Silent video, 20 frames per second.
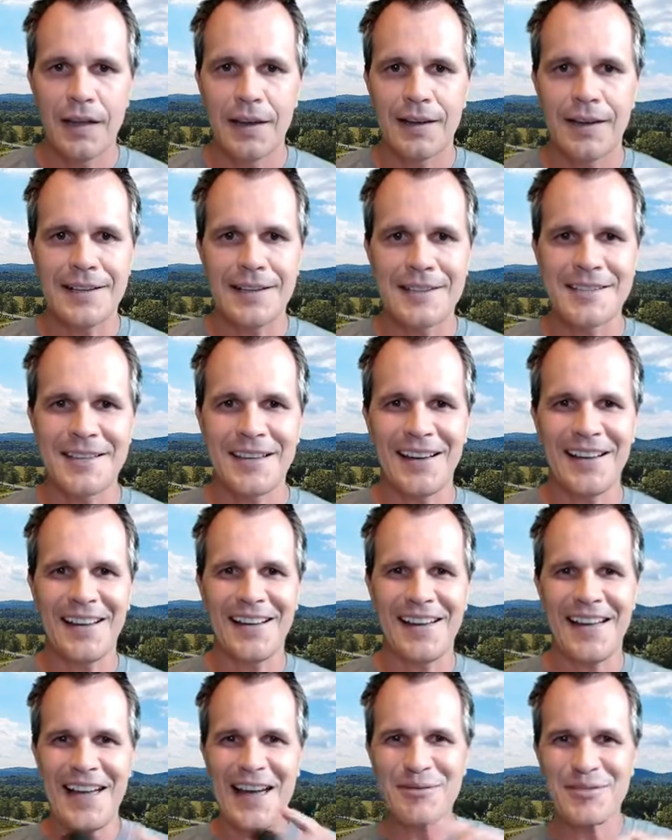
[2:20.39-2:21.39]
Let's
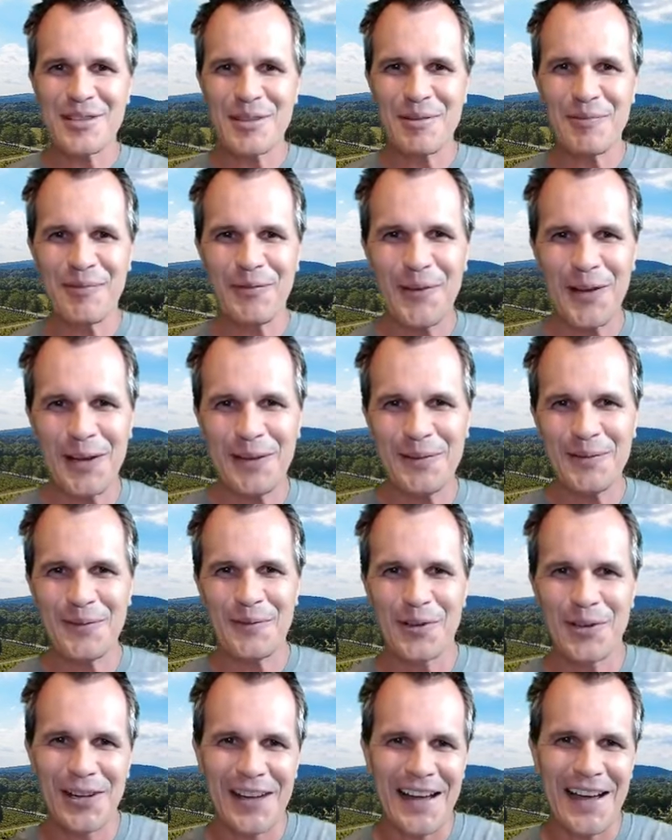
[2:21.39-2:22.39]
have some fun
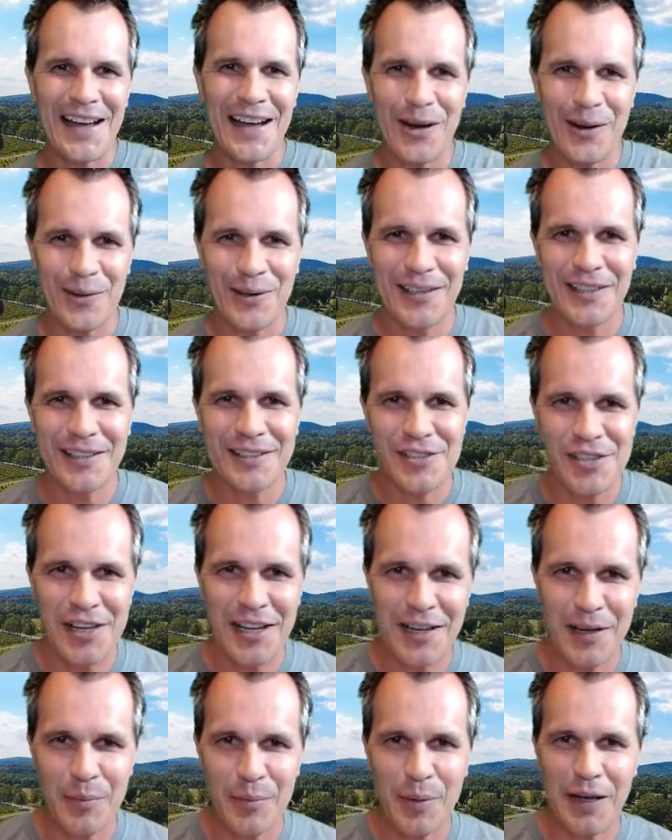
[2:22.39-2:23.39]
for an hour,
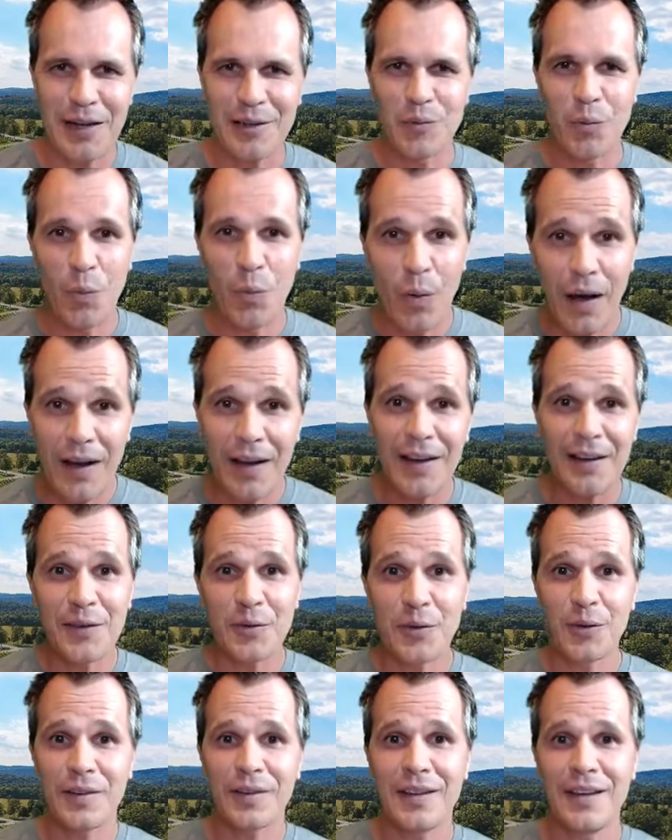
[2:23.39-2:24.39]
chat about wine,
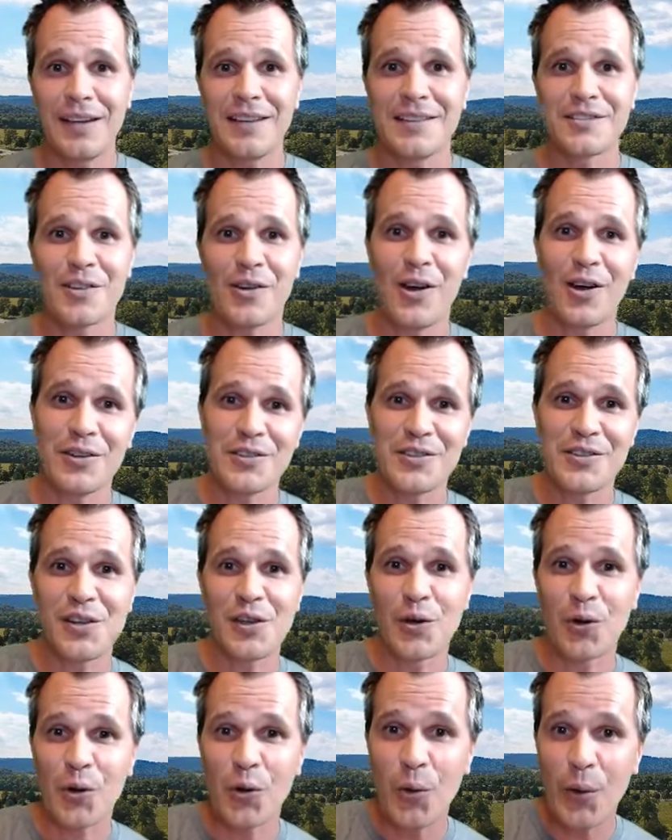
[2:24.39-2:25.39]
all things, answer
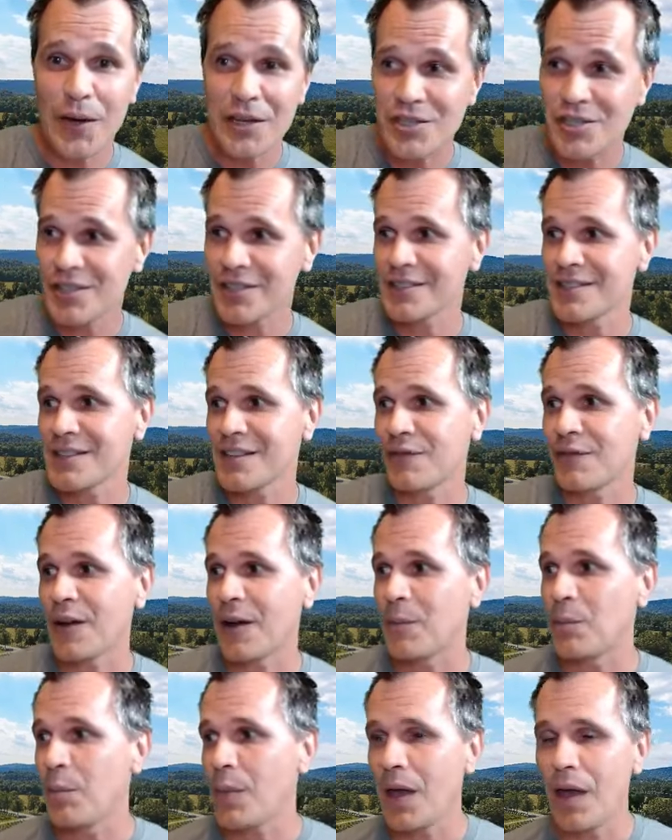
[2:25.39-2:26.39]
your questions if I
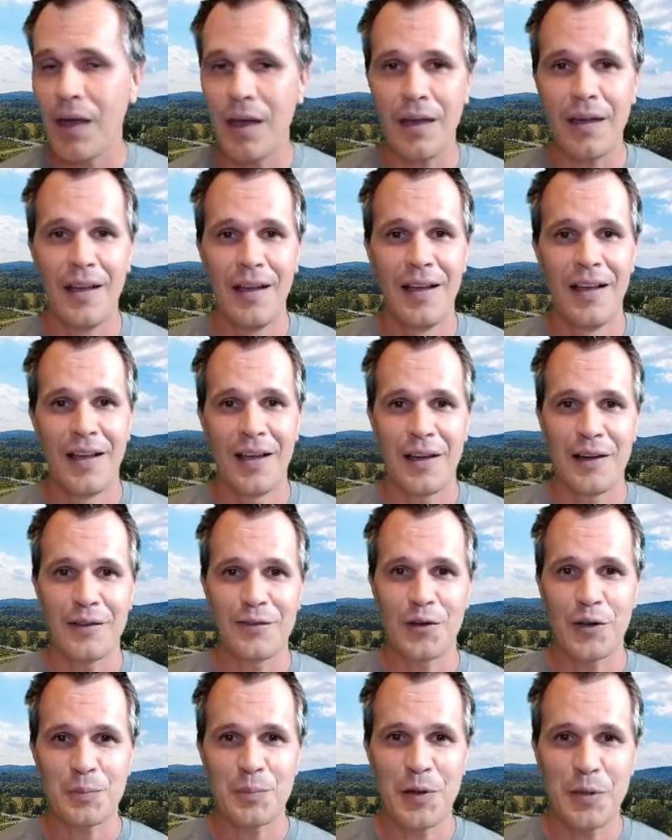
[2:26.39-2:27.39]
may. I've
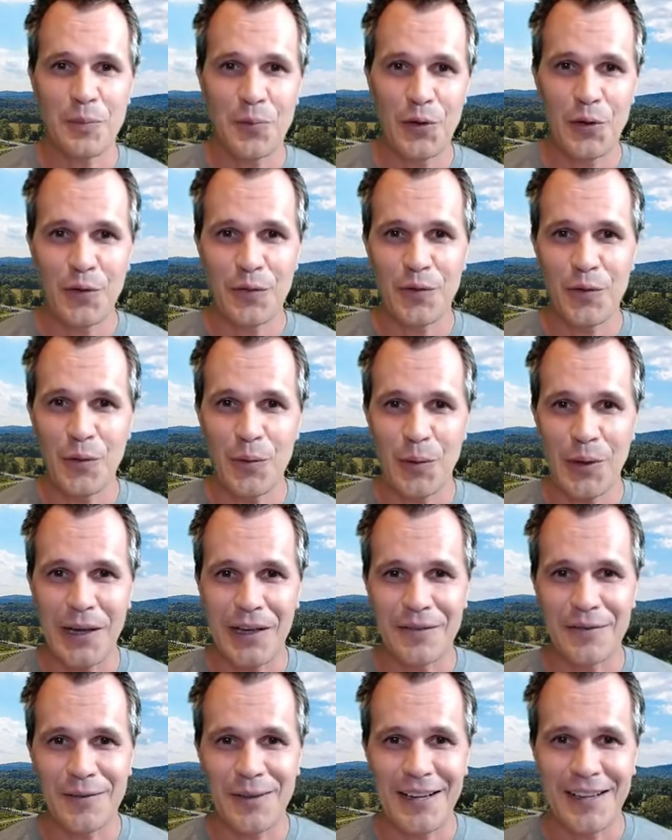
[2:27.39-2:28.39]
got my beautiful
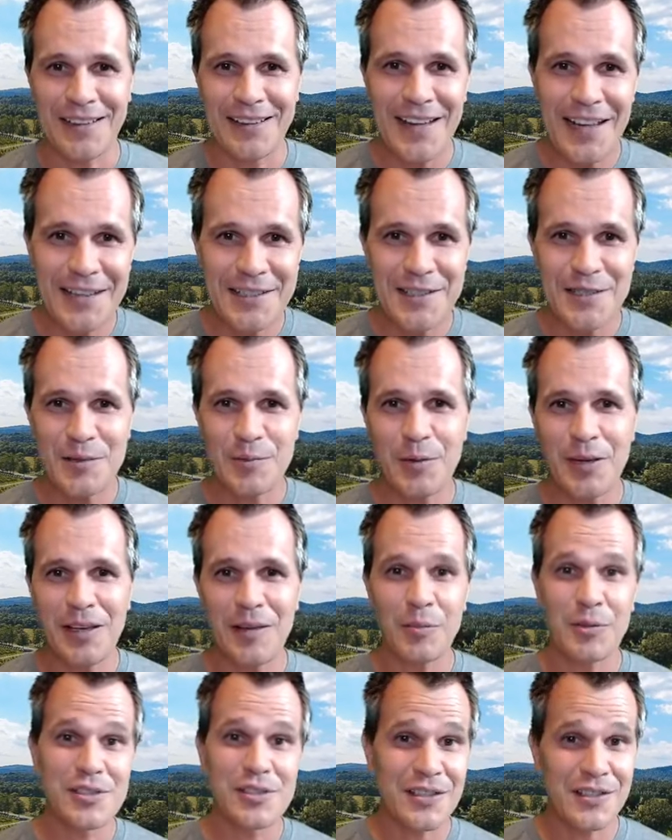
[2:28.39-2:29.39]
wife next to me,
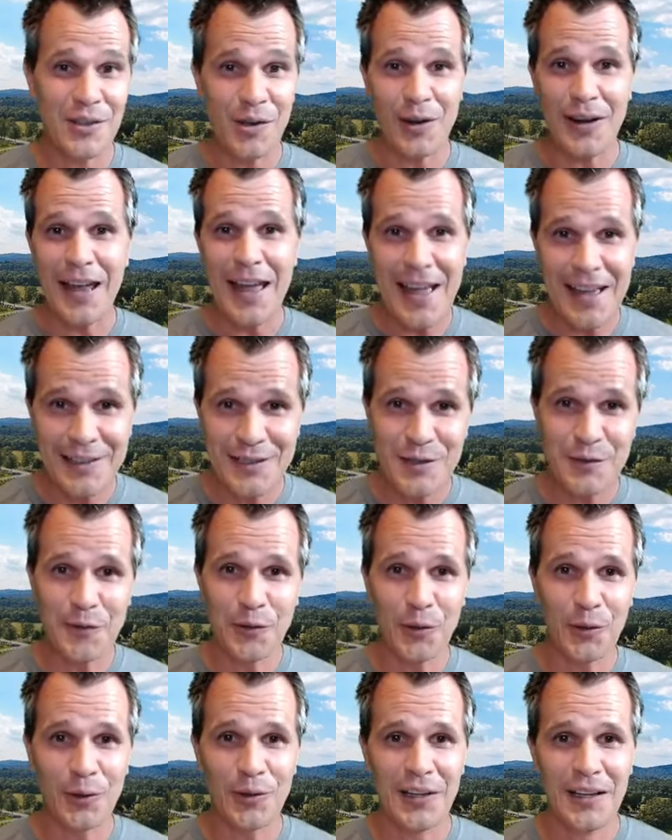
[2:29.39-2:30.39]
but she's got her hands
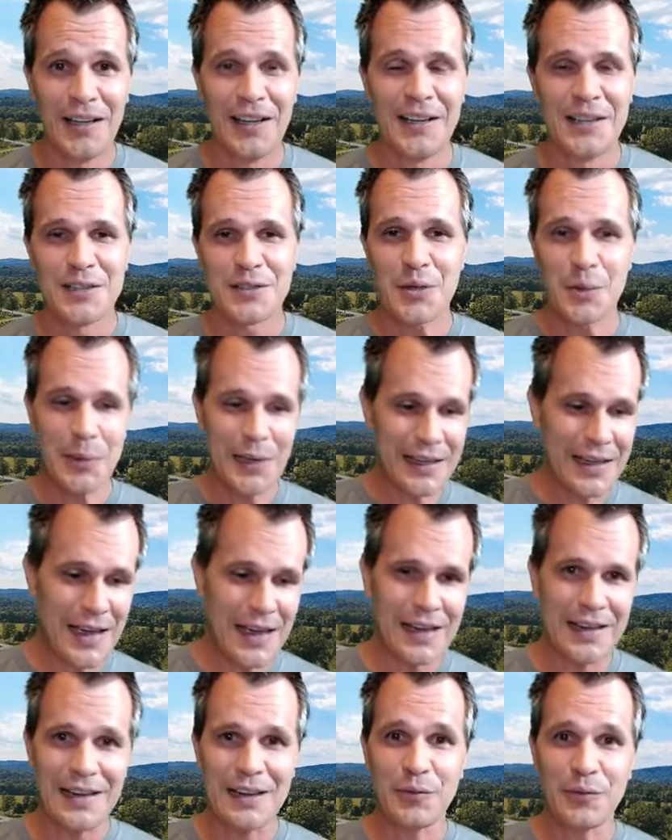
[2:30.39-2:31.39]
full. So
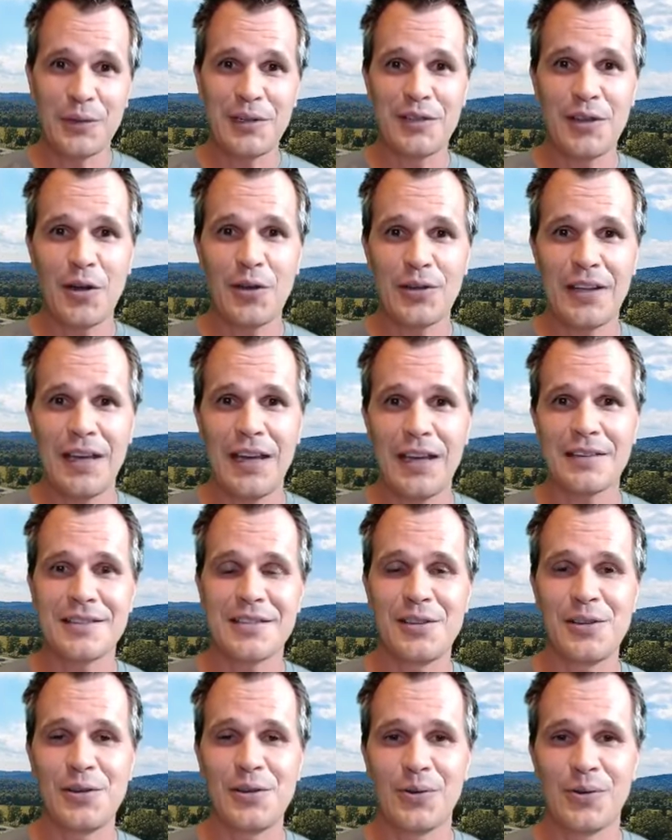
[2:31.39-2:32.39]
again, if we don't get
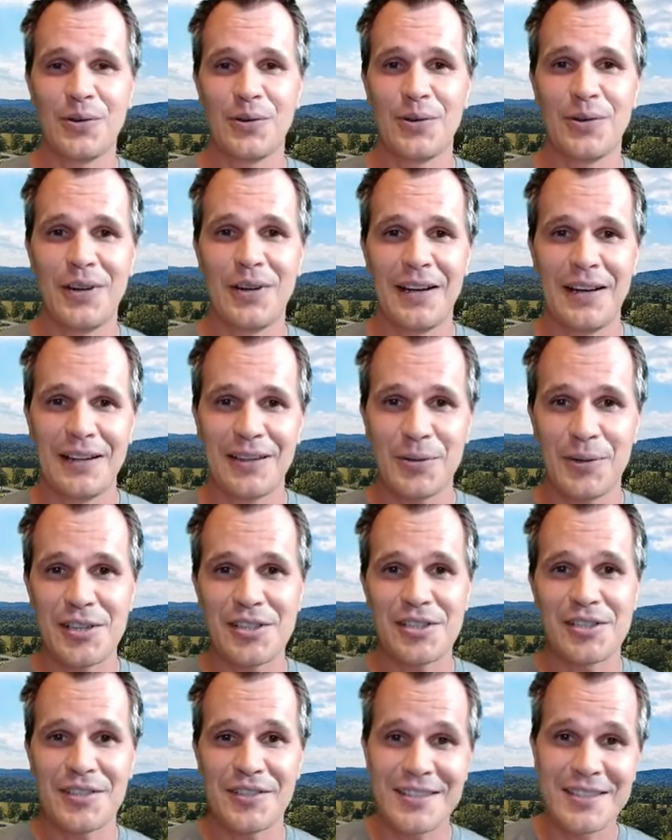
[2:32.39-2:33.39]
to your
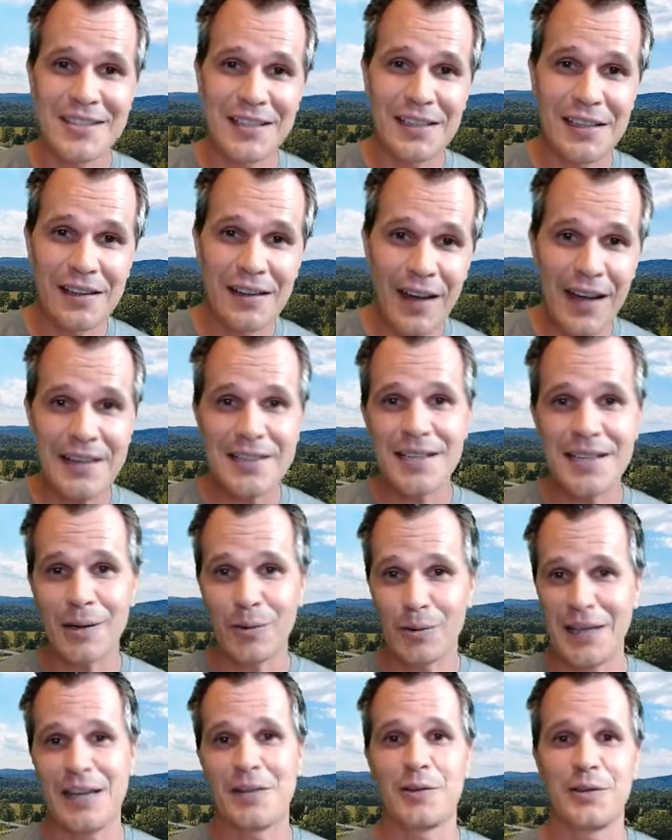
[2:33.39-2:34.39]
questions tonight, I'll
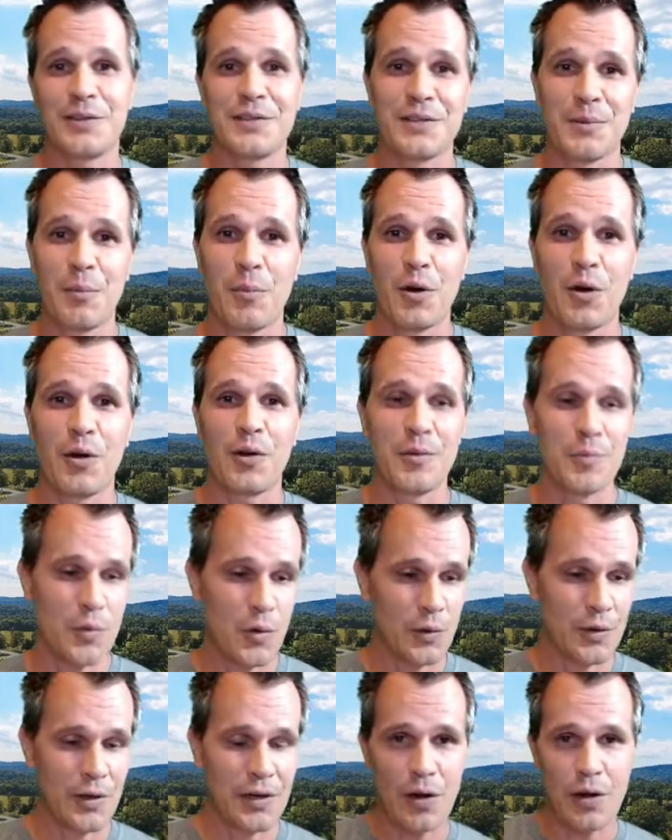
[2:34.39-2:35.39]
get on tomorrow
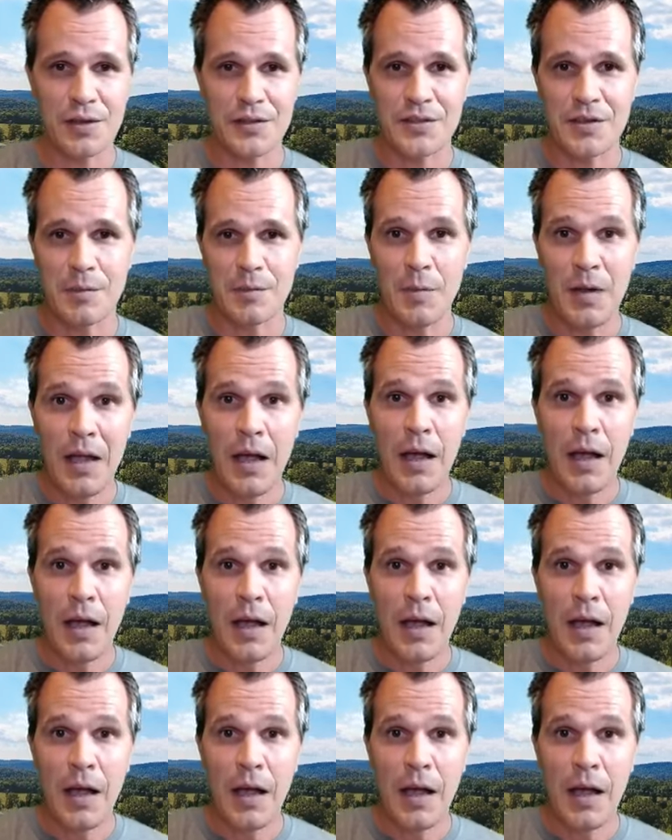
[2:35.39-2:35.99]
morning, answer them.